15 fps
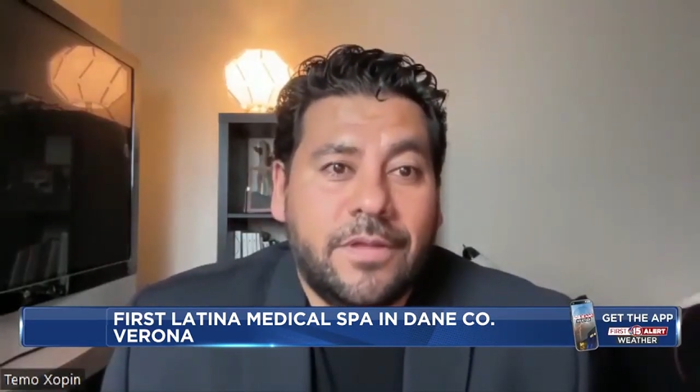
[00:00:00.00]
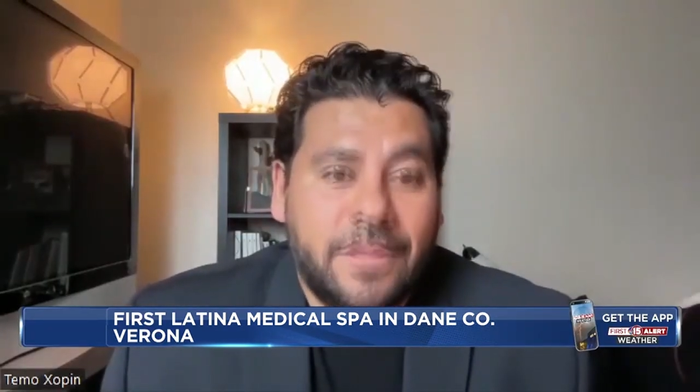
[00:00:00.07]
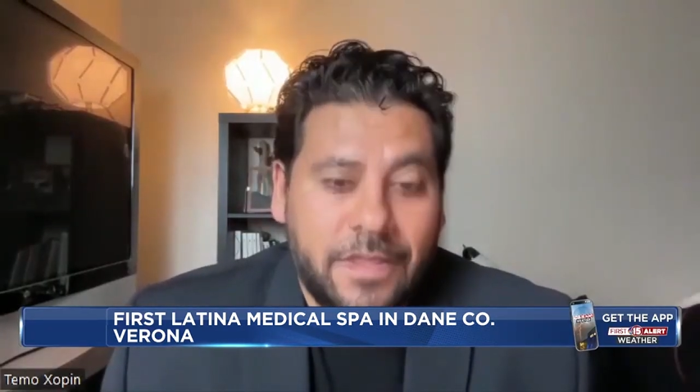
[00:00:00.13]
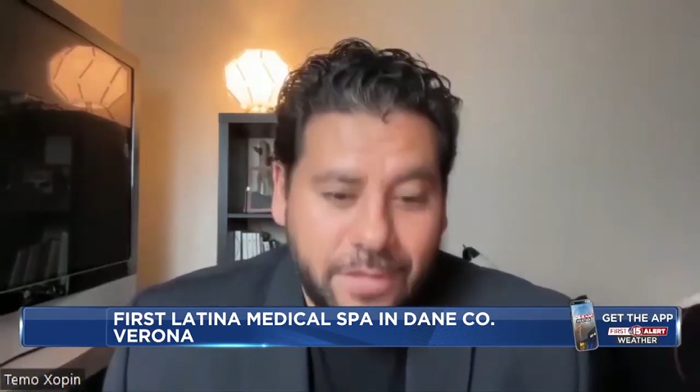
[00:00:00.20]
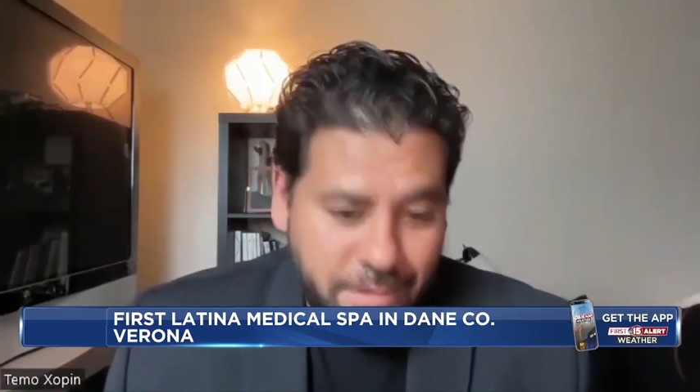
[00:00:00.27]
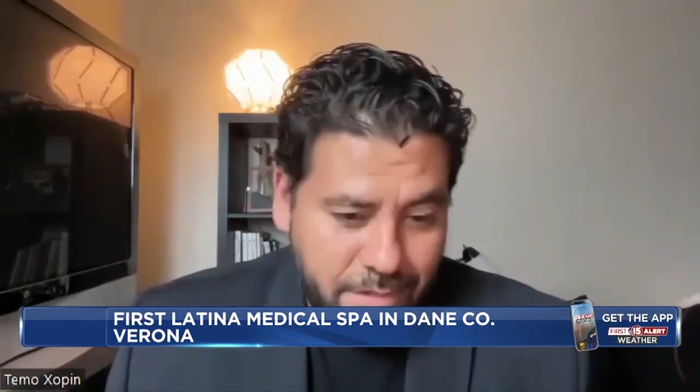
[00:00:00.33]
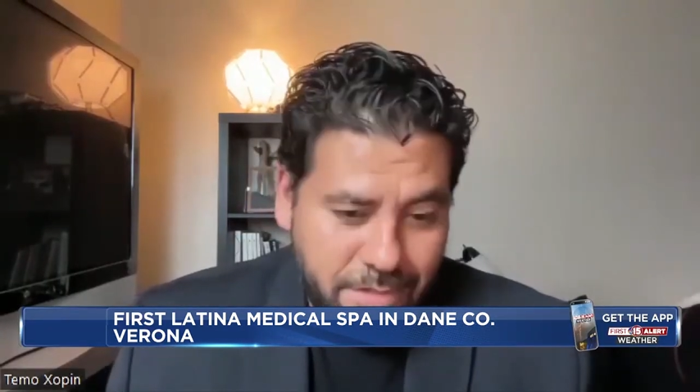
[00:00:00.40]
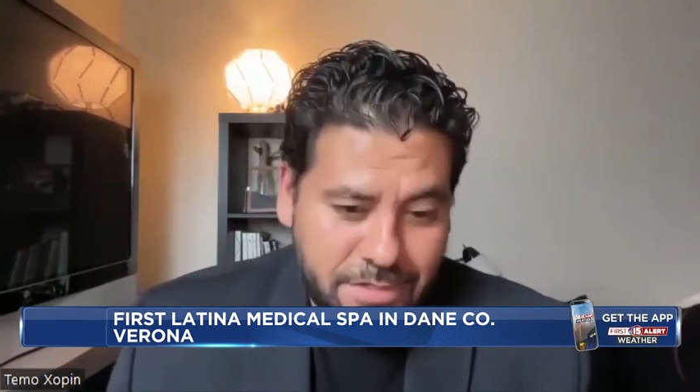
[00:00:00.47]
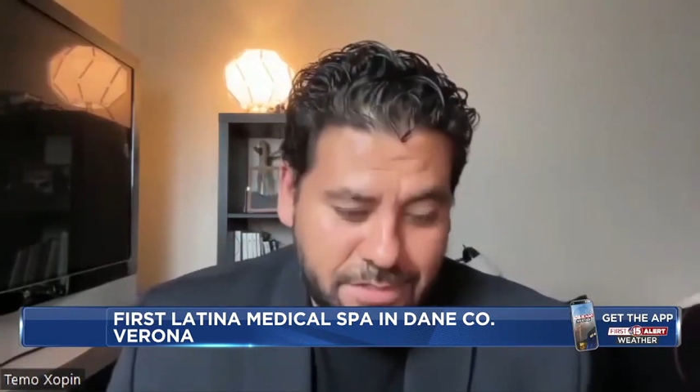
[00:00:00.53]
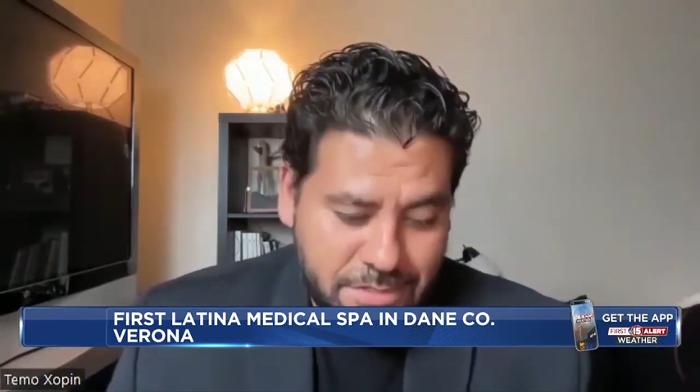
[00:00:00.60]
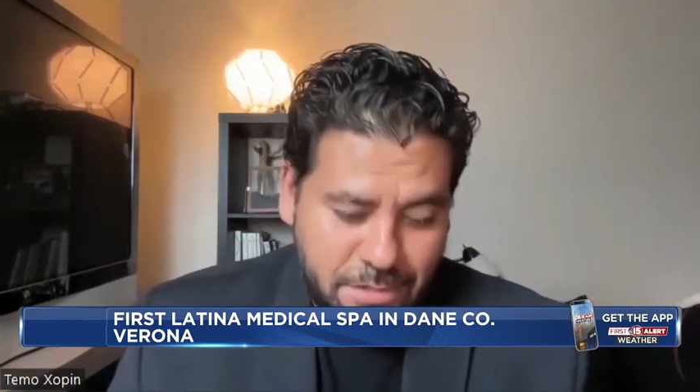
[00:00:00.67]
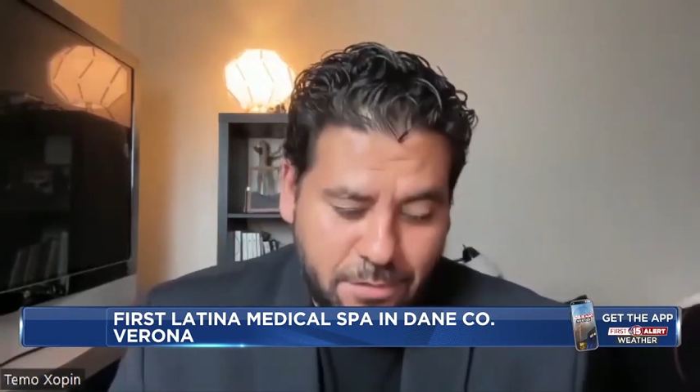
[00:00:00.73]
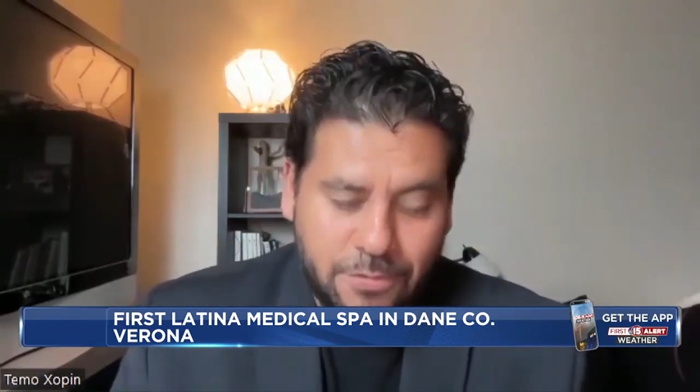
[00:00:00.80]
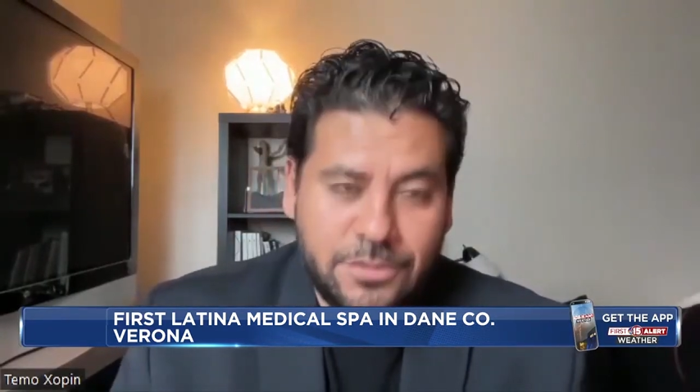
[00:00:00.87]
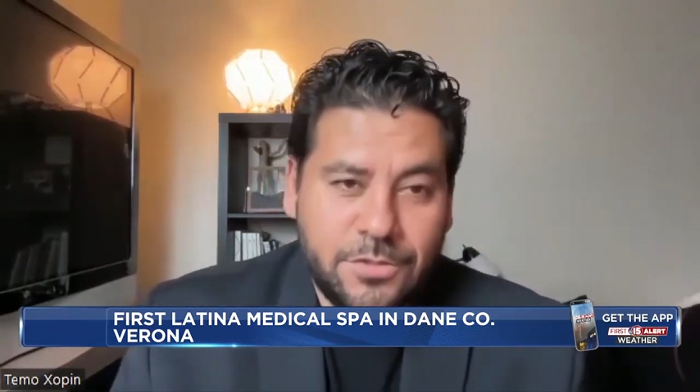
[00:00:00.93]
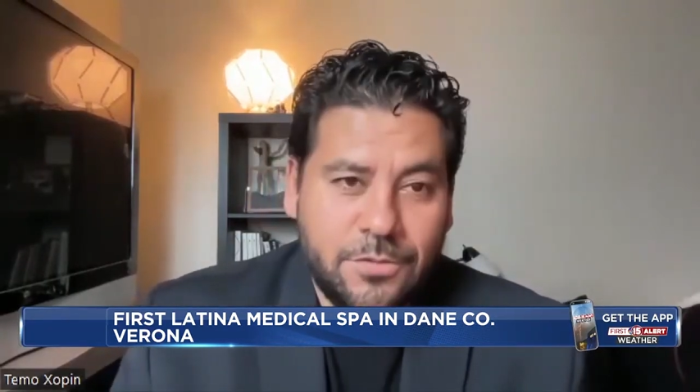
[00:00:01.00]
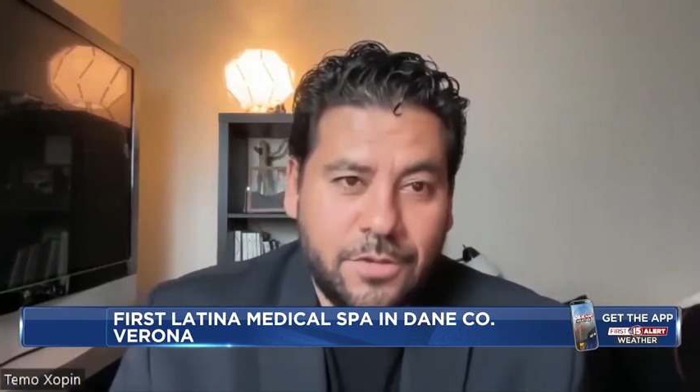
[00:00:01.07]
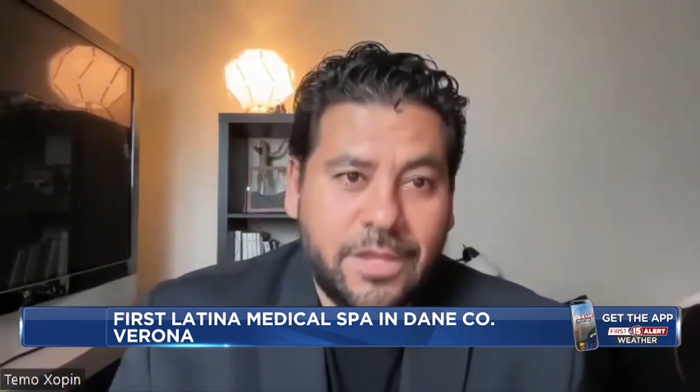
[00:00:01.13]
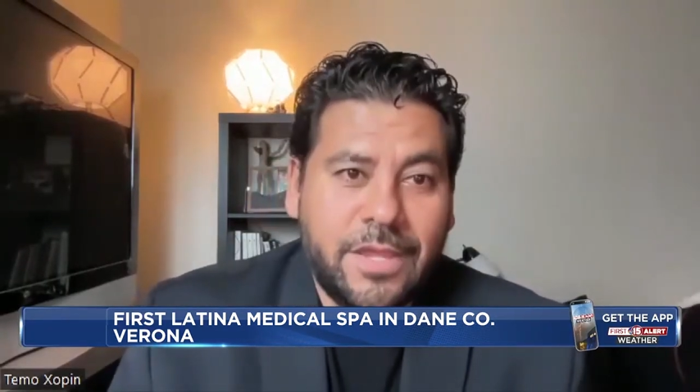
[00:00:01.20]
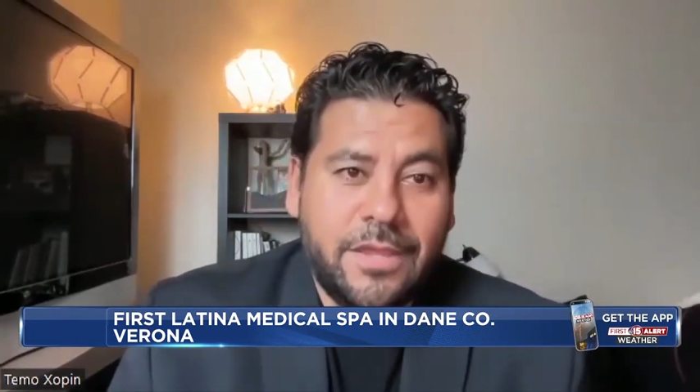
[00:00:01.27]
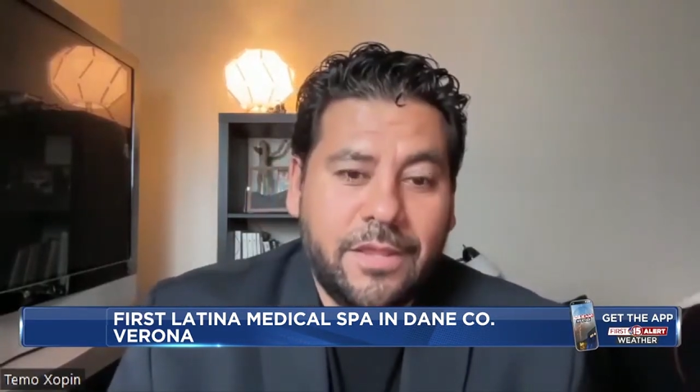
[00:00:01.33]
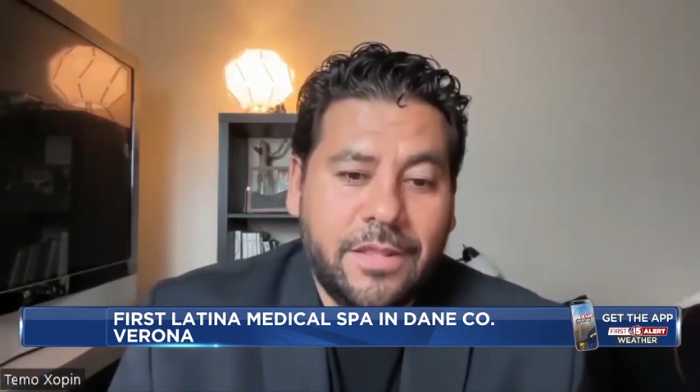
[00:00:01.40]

Eh, it's also, okay,